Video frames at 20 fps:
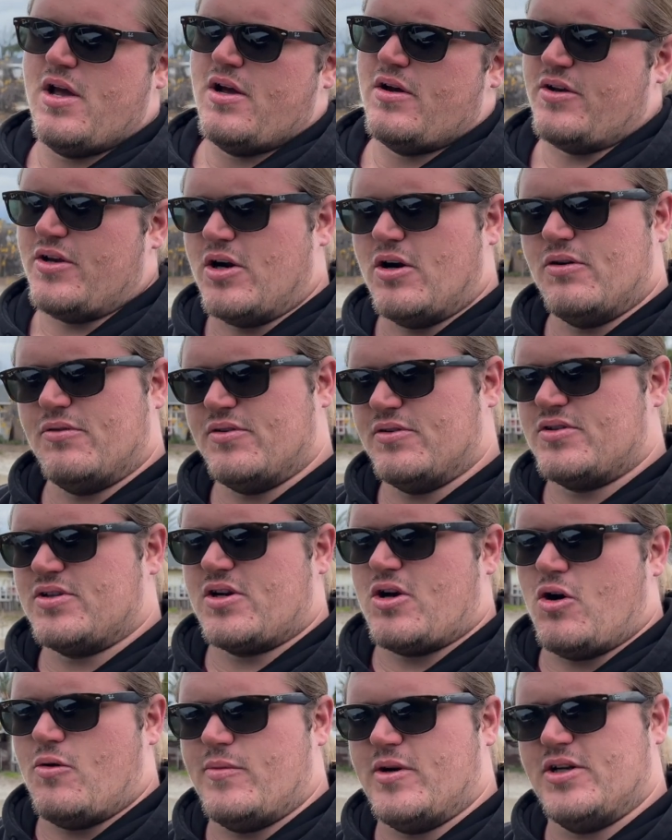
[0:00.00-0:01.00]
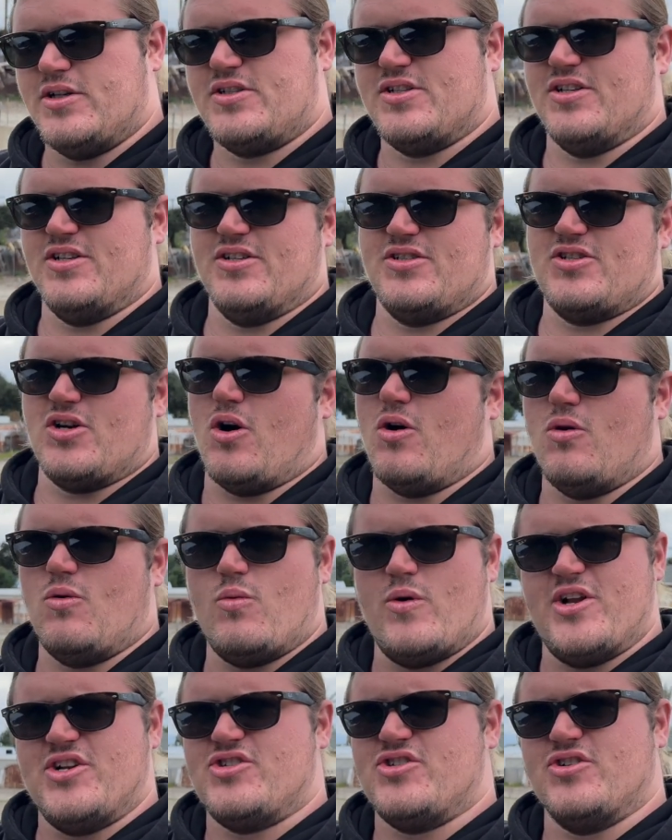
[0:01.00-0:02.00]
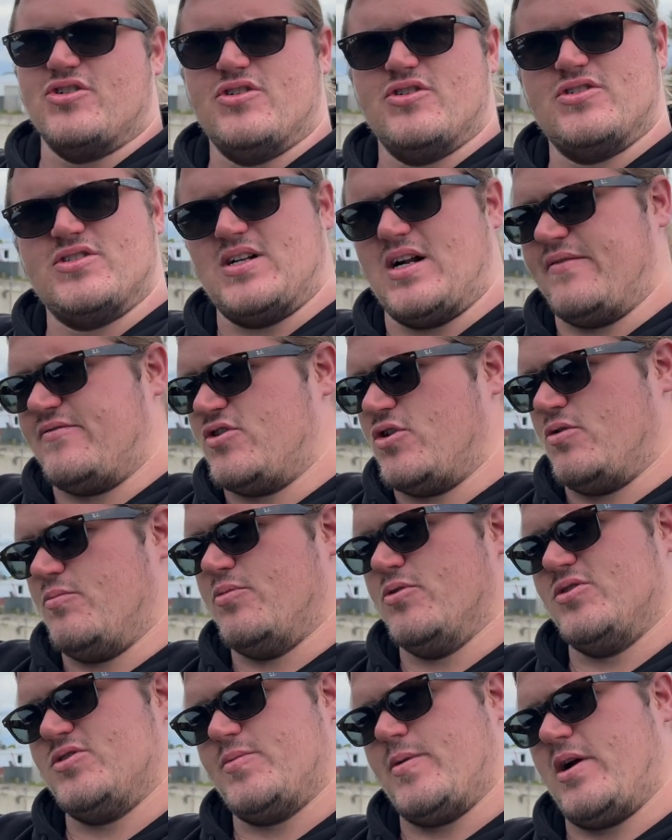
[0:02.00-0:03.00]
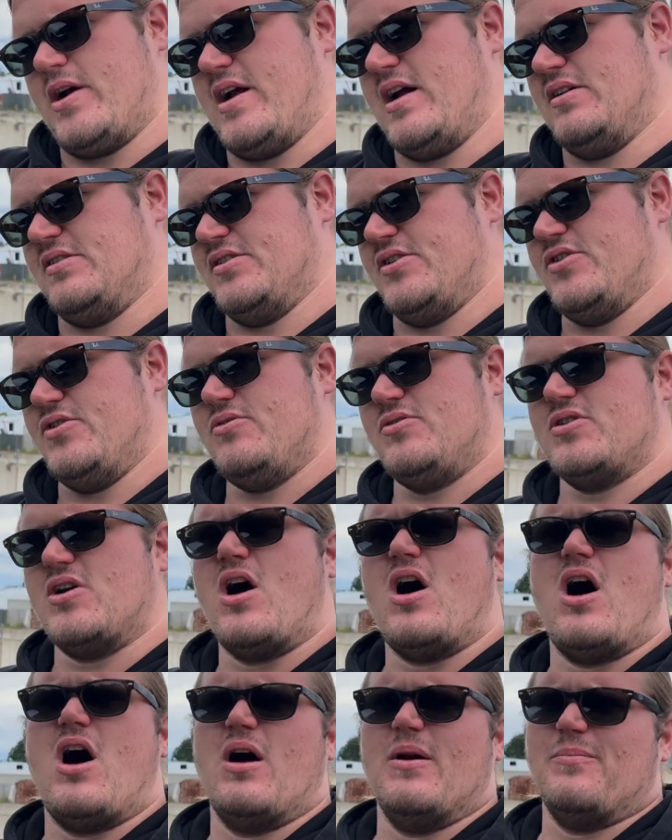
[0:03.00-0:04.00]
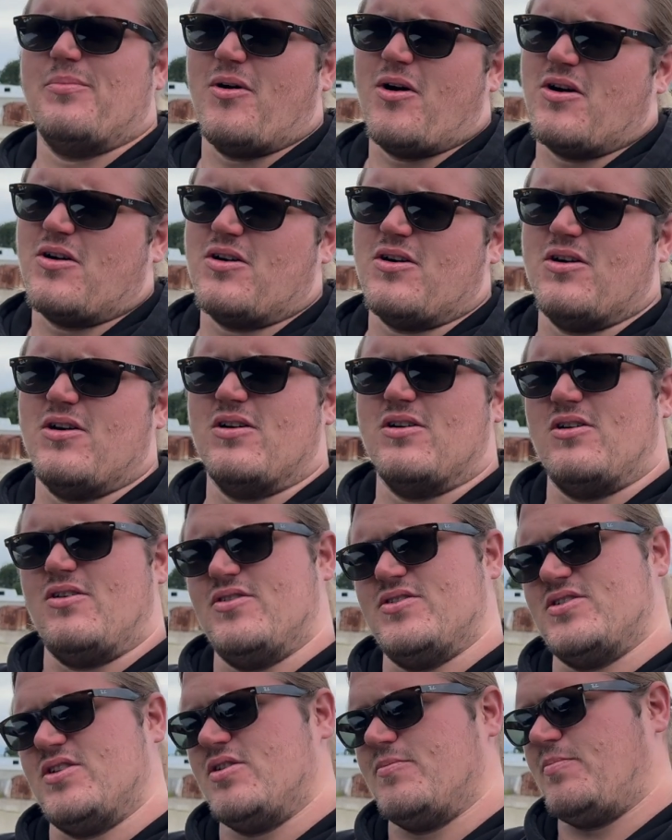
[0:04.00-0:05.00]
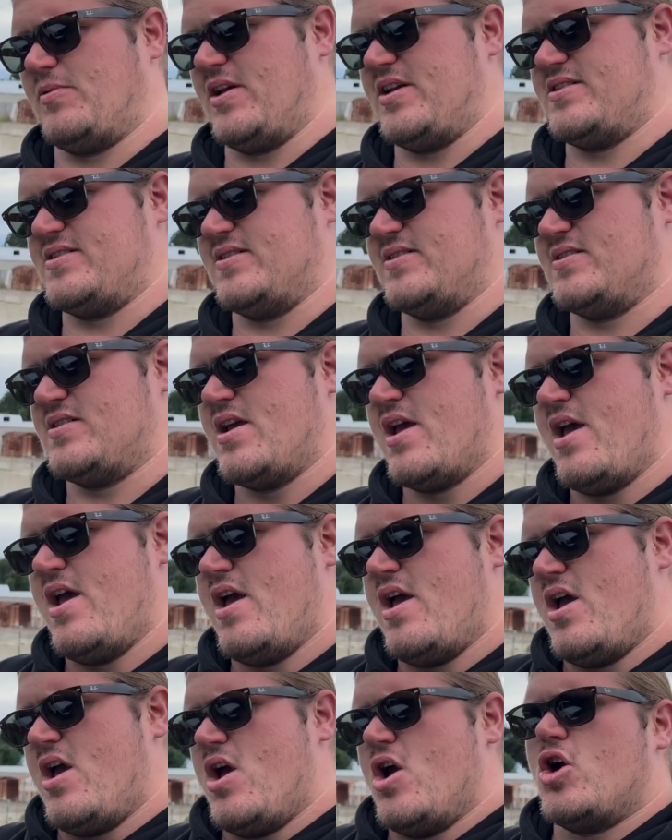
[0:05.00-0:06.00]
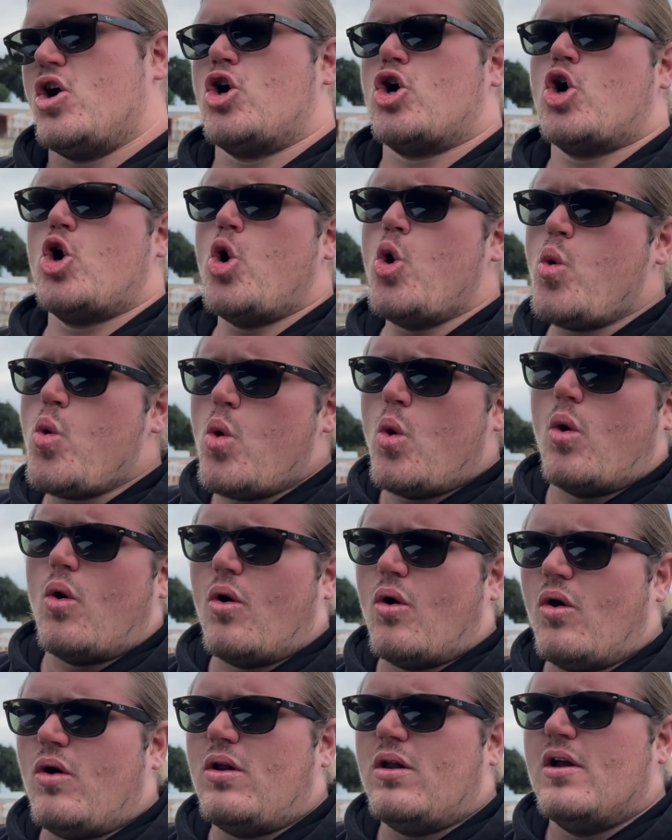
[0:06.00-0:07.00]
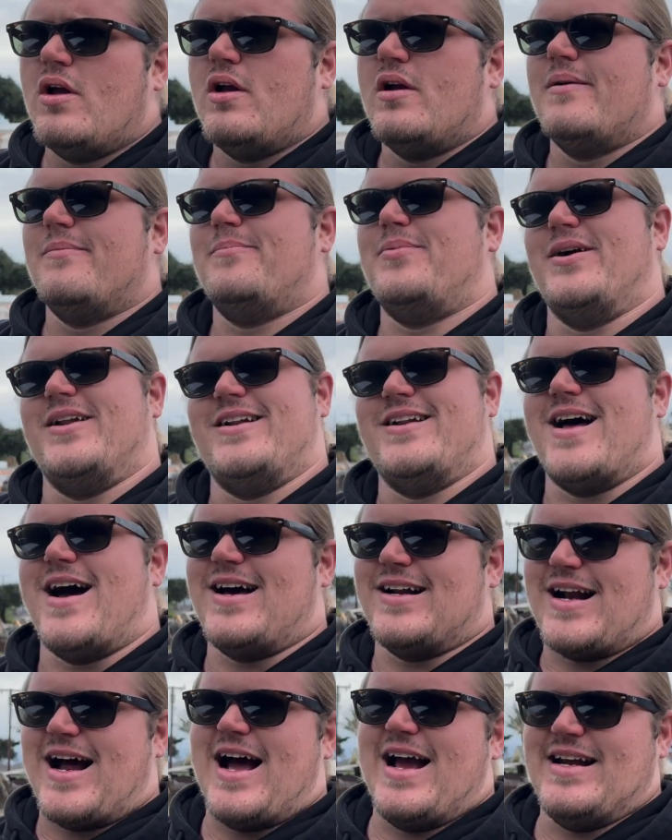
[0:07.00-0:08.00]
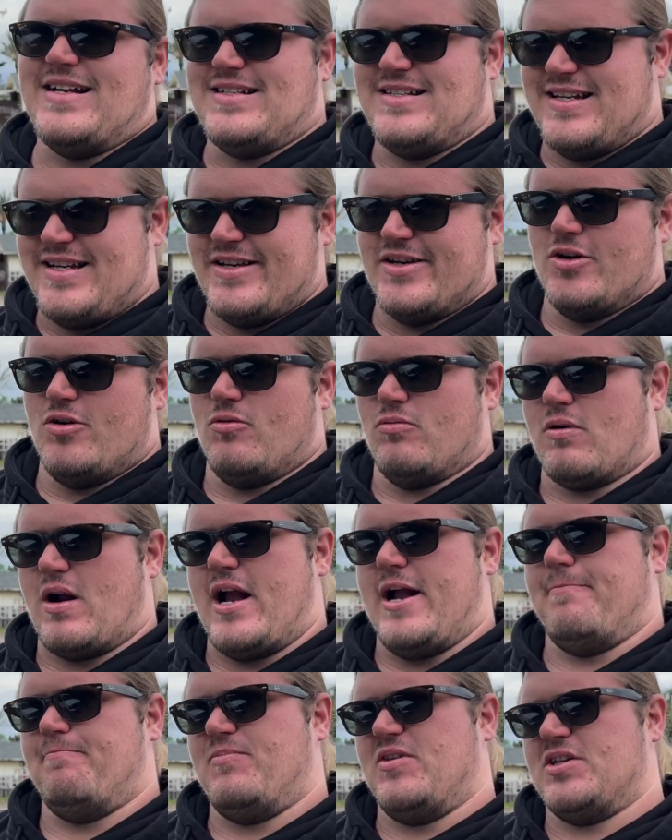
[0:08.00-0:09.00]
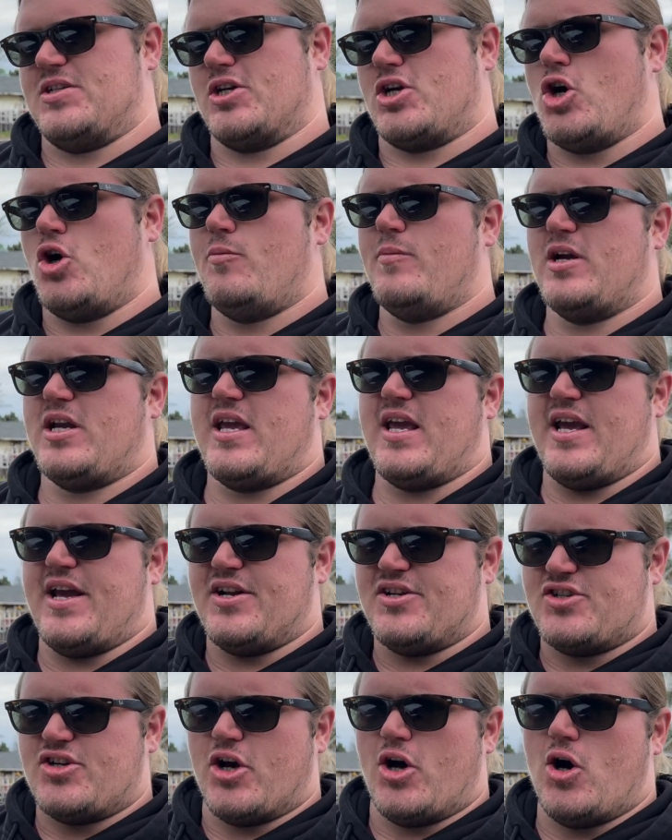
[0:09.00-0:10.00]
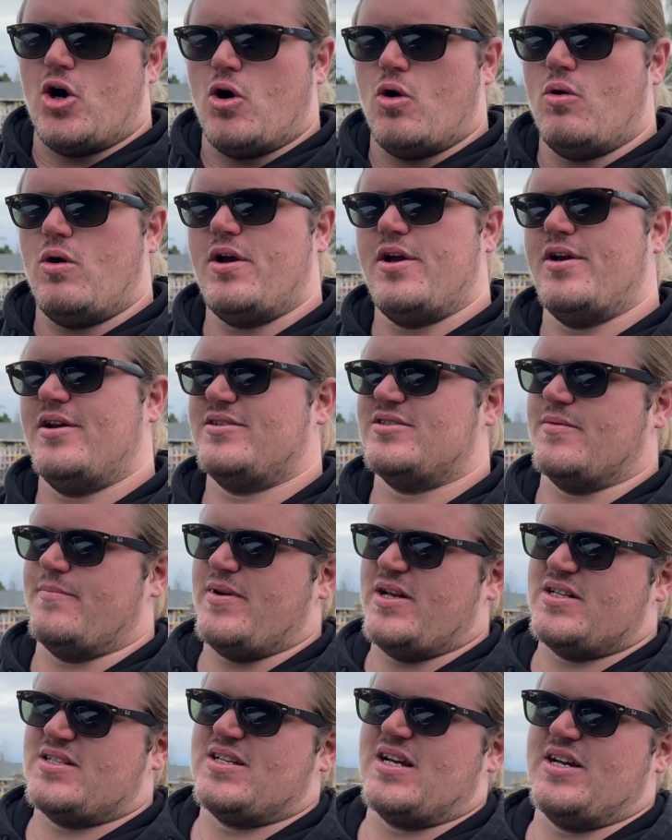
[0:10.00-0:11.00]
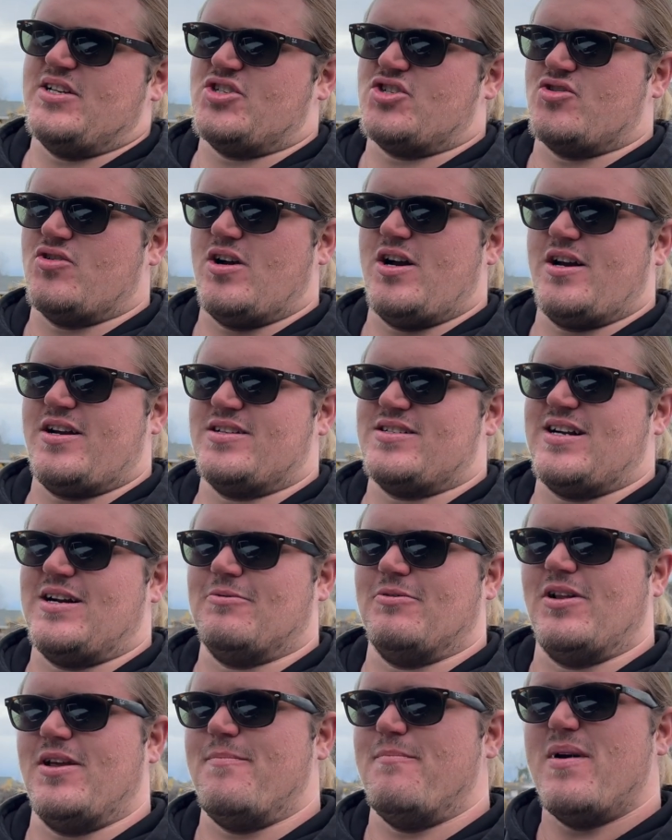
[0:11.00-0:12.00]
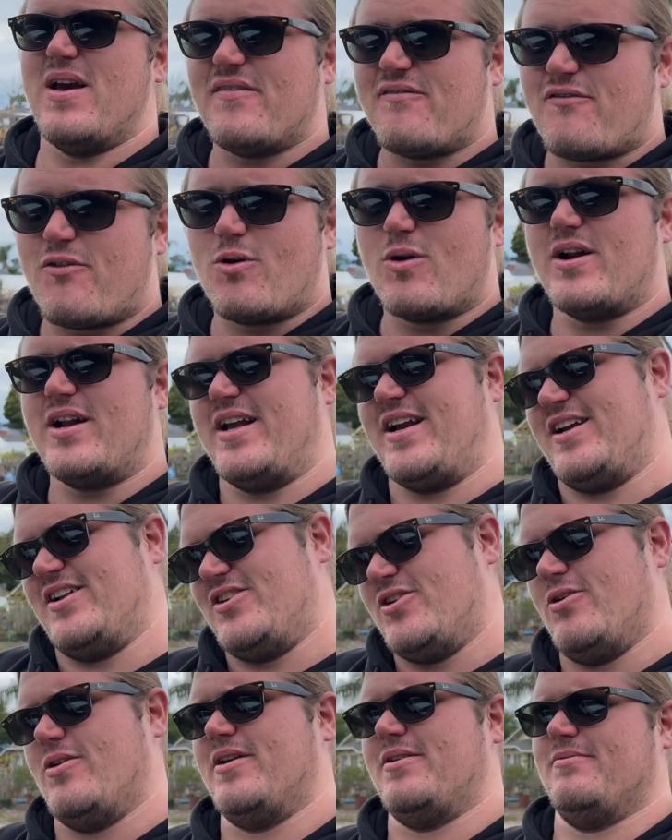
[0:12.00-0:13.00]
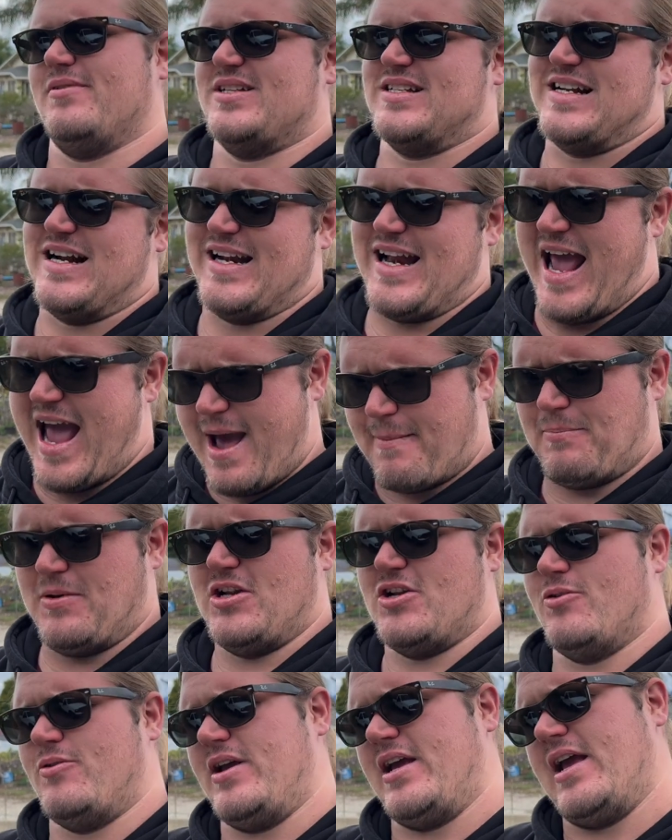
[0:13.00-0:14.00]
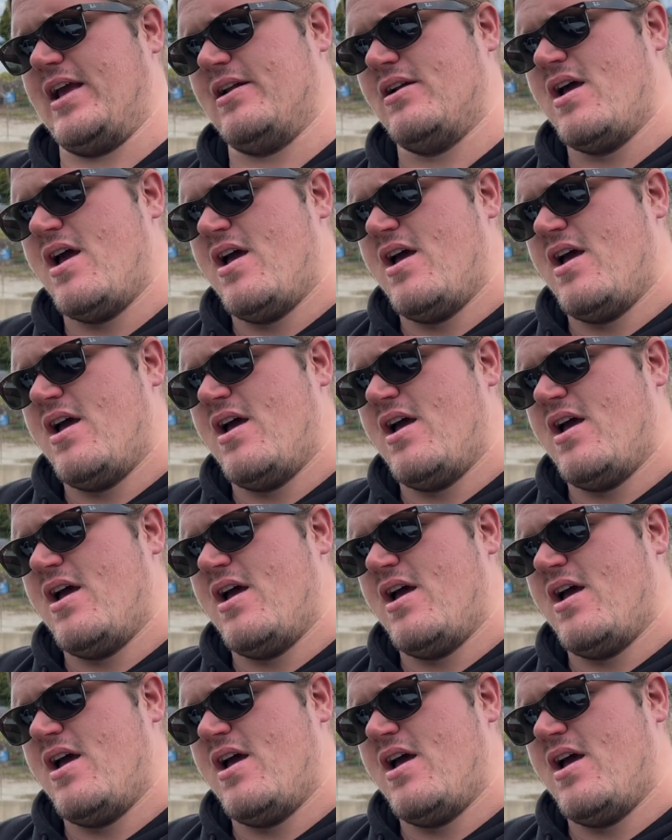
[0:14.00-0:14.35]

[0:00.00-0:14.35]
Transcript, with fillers: the Tacoma to tow winchers, and I've towed Bruiseberry out to Utah and Parker and all these other places. Cool, but not ideal, right? The Tacoma can tow. It's a mid-sized truck. It's not really meant for it. It can do it. It's not happy doing it.